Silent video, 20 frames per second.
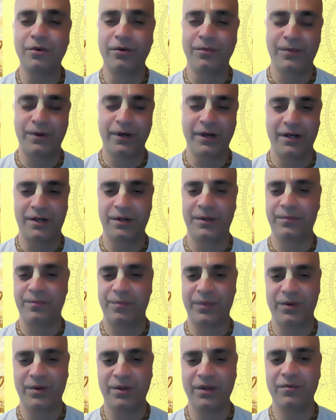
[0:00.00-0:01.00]
comprehend,
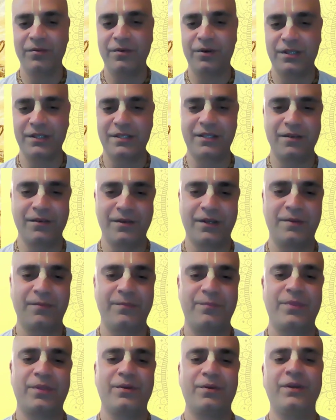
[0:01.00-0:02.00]
okay, what is given.
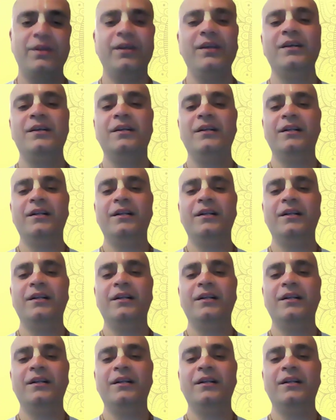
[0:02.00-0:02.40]
Okay,